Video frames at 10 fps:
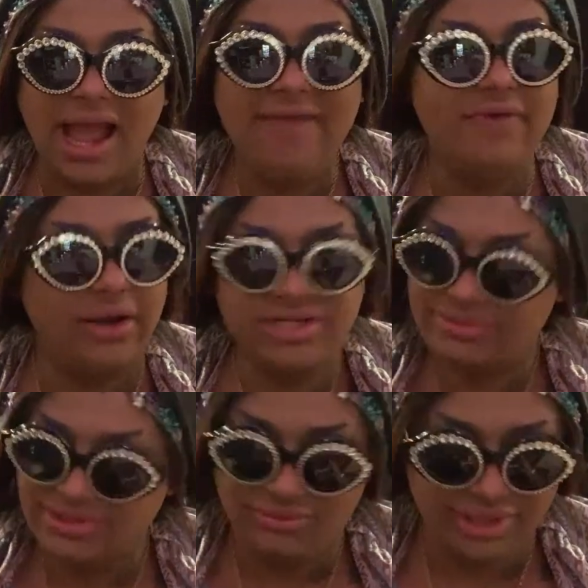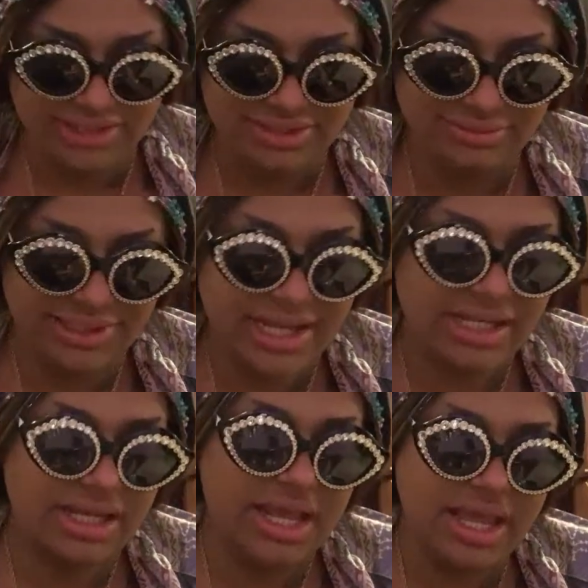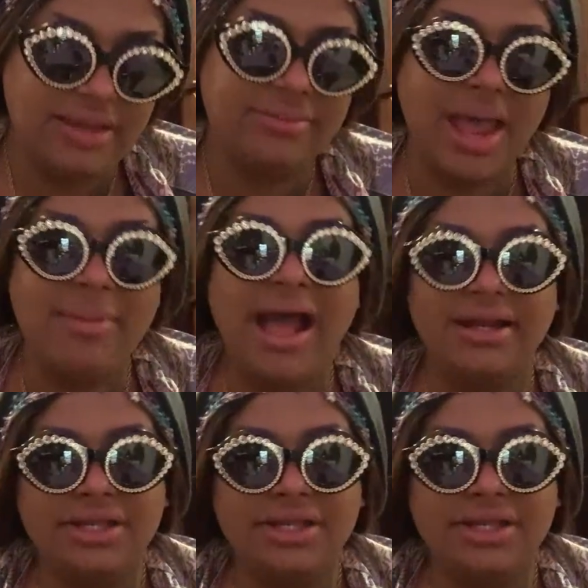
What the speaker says: I've always been the one to be like, my bad.